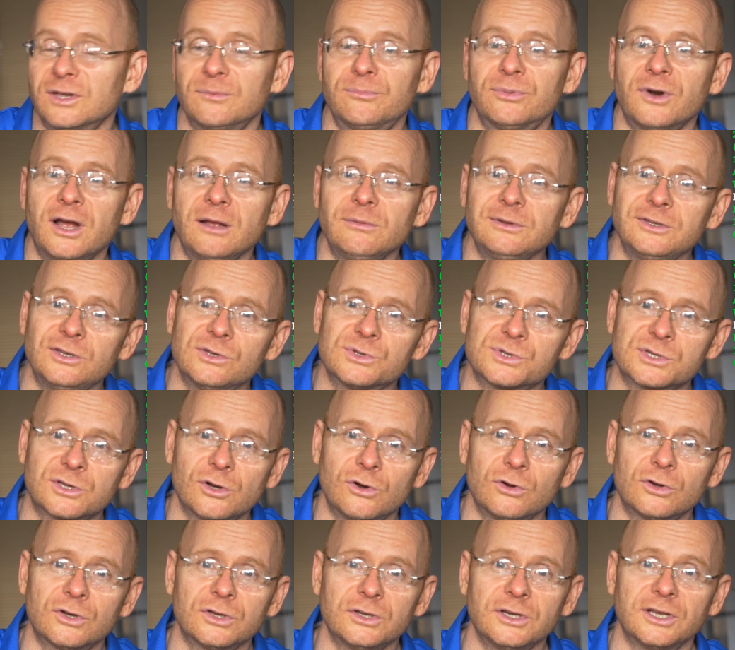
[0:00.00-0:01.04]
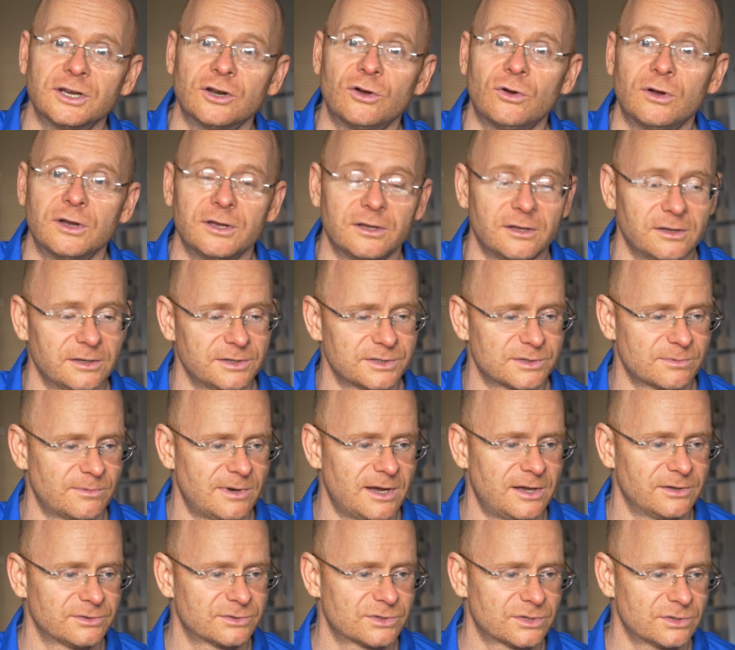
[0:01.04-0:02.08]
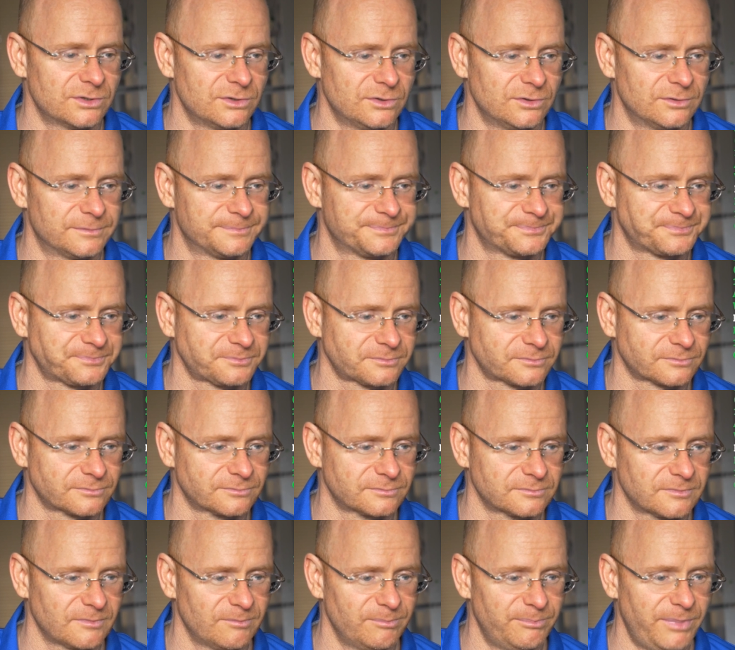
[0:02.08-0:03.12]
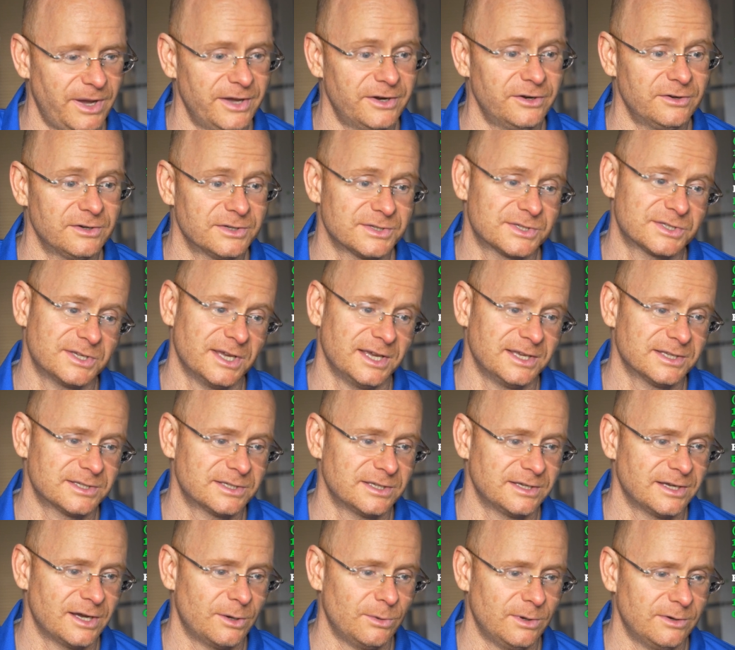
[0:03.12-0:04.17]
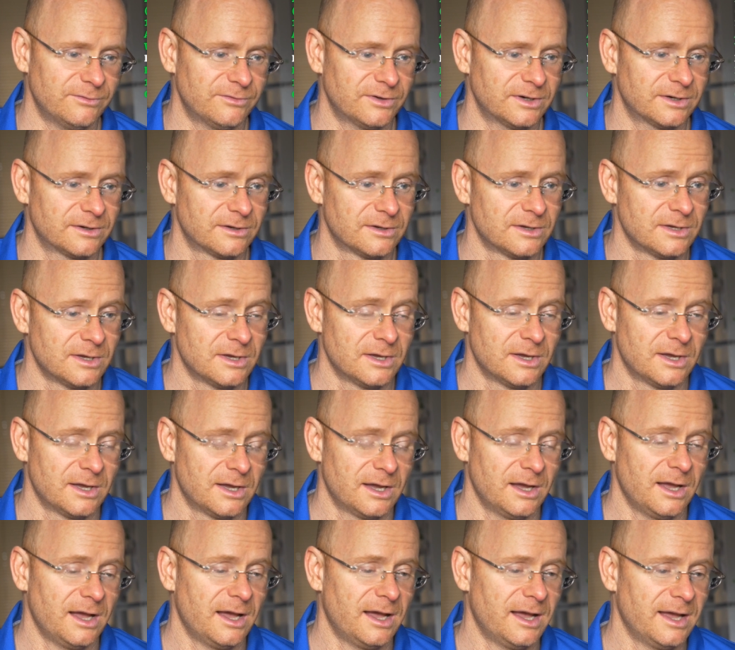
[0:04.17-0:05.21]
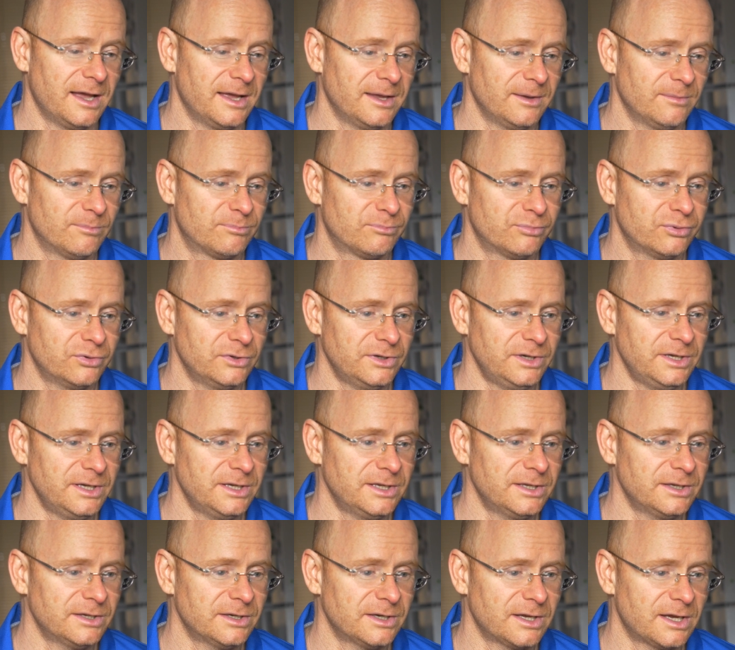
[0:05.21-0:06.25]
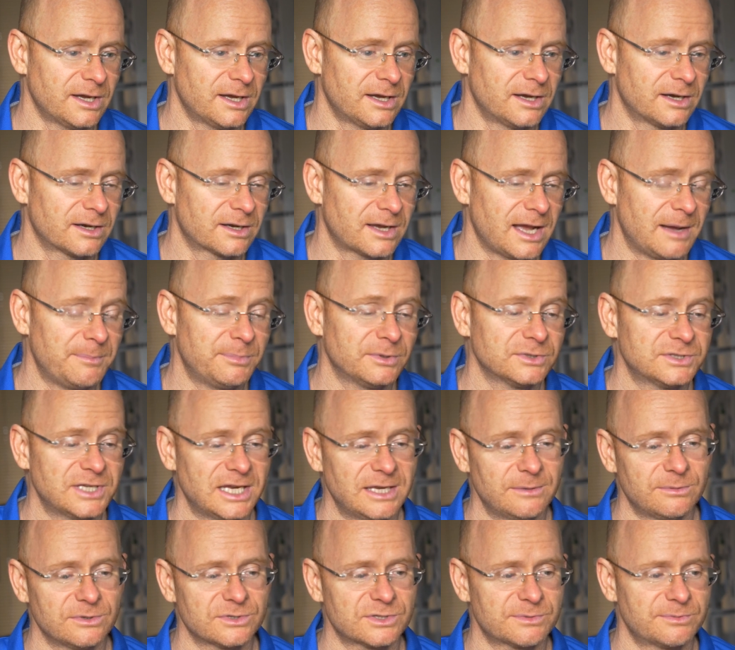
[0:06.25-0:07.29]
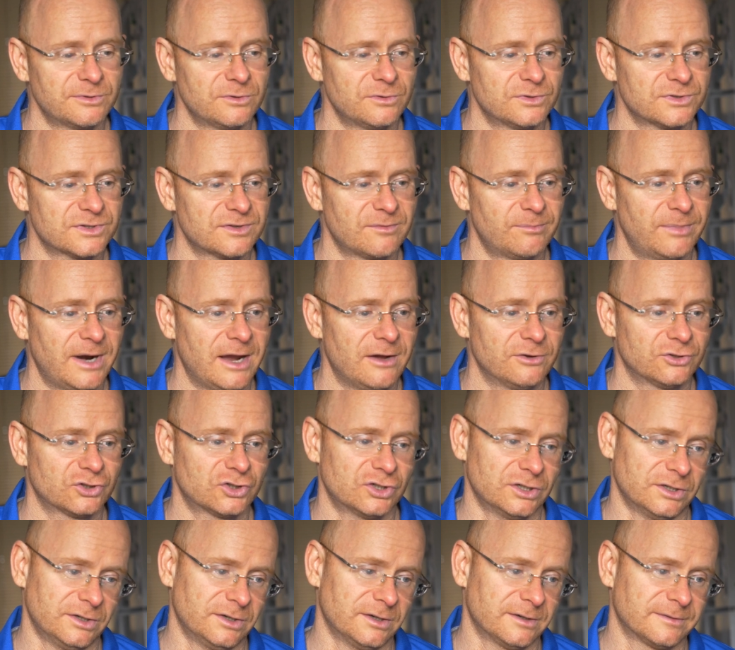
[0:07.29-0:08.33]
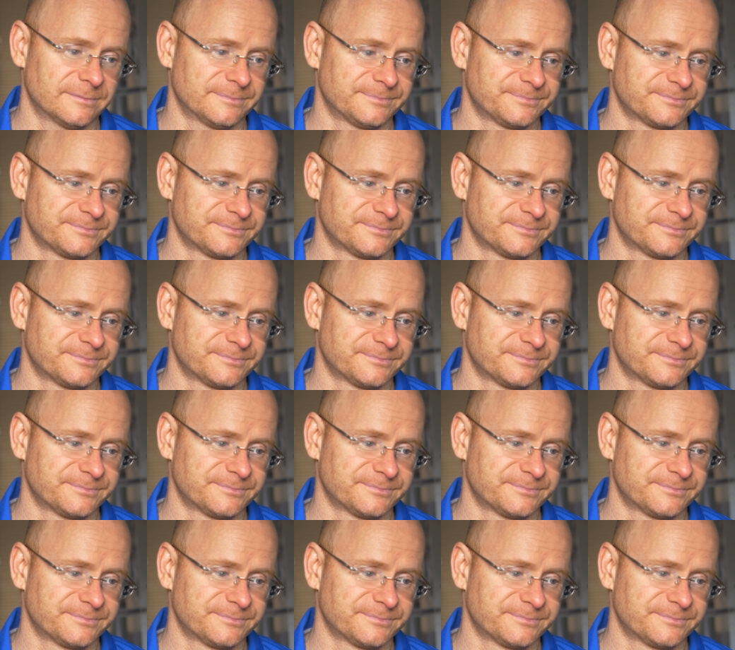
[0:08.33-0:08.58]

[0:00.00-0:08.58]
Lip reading: probably use coconut oil as well too. Butter is tasty, however. I put in a couple tablespoons of brown sugar.